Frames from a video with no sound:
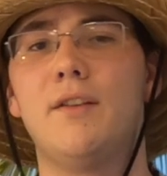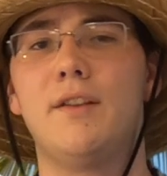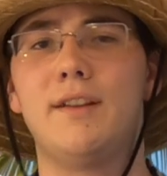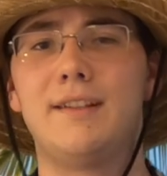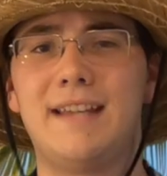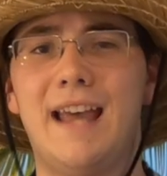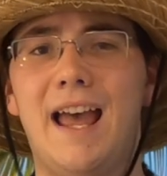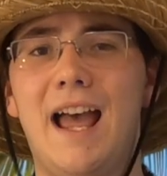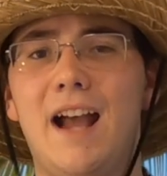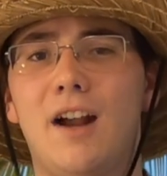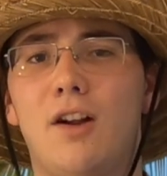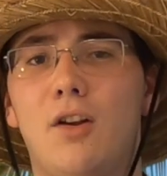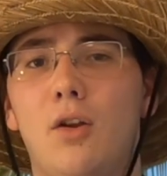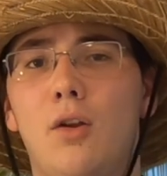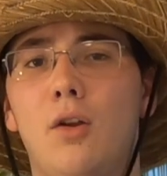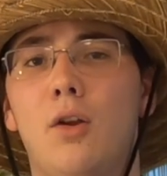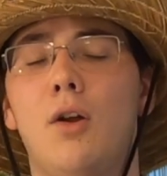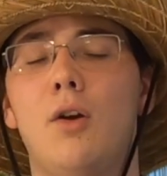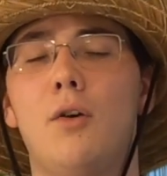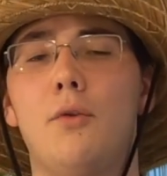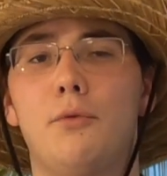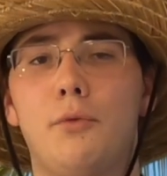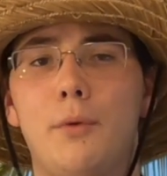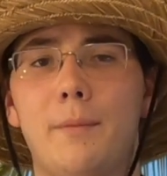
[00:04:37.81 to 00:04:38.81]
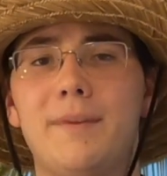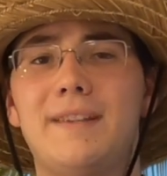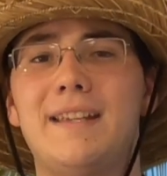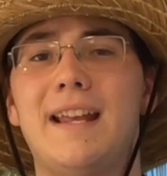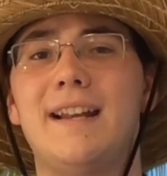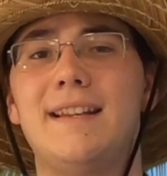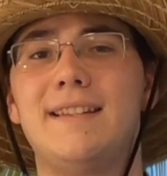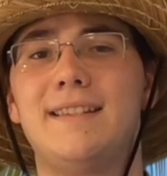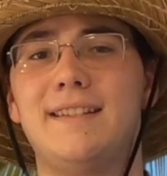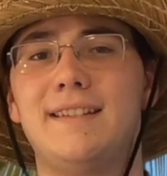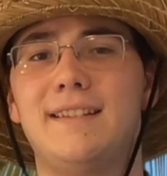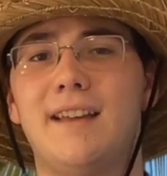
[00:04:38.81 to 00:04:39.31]
the tackle from the
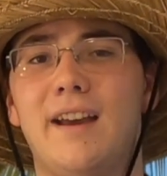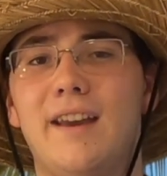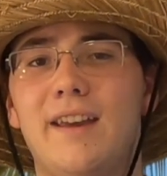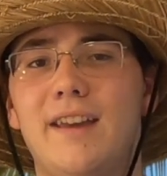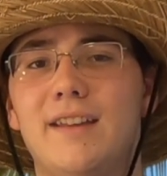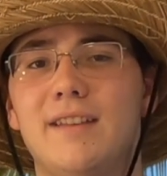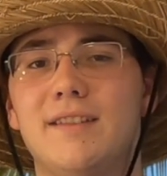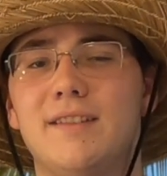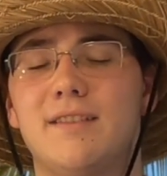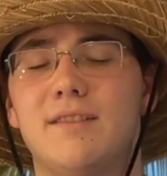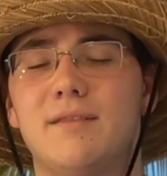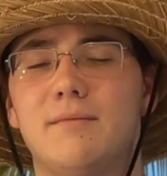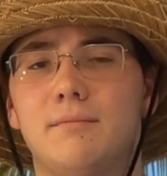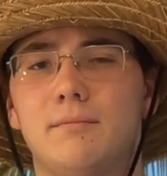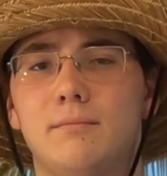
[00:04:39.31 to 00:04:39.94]
Tennessee Titans.